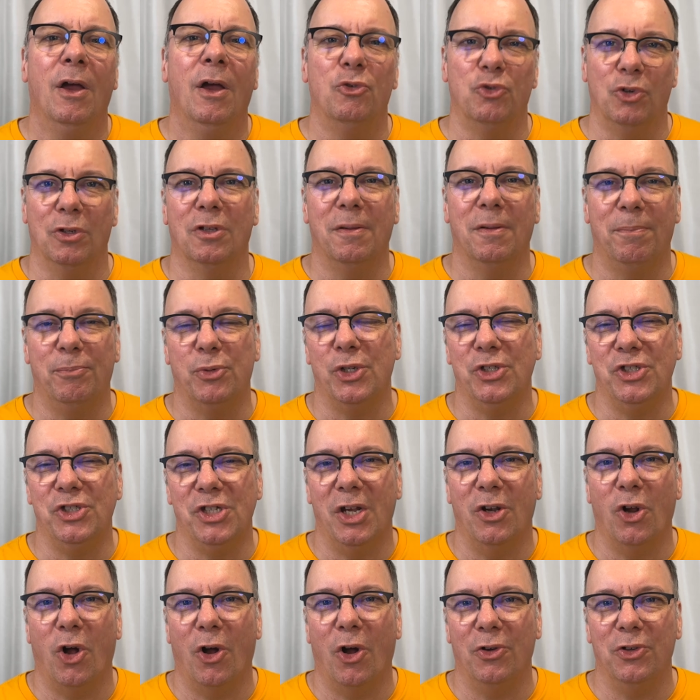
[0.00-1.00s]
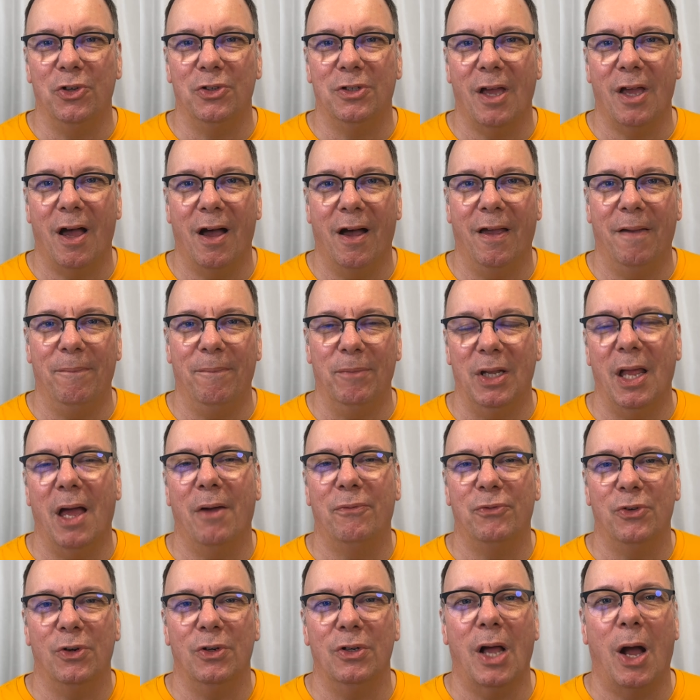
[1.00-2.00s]
Really appreciate all your time and
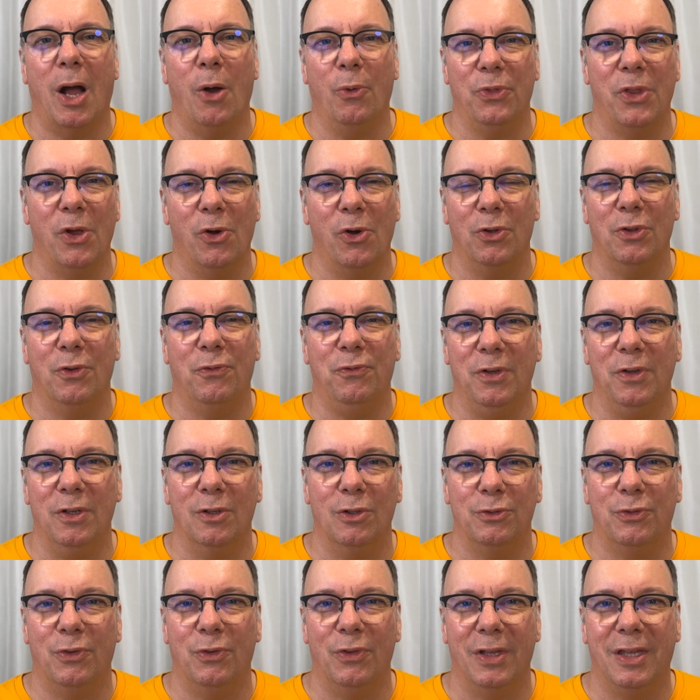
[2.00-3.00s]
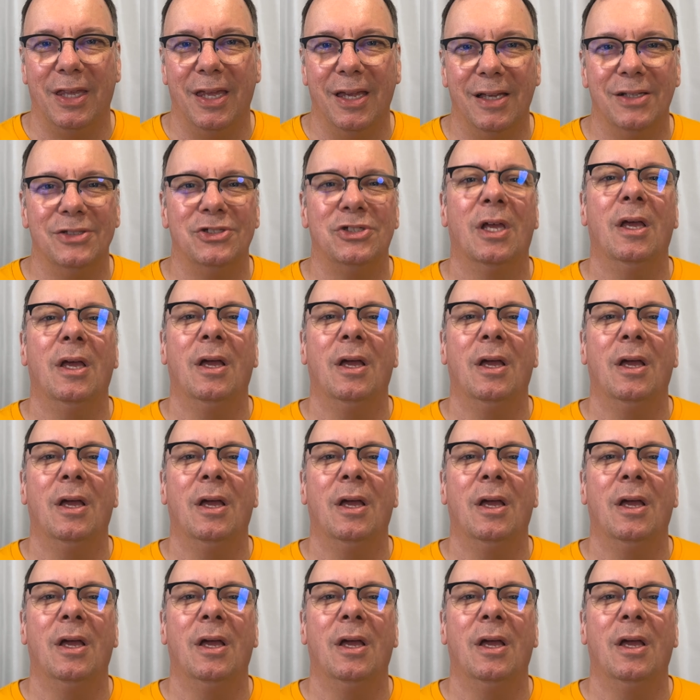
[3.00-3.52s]
effort out there in the field for the kids.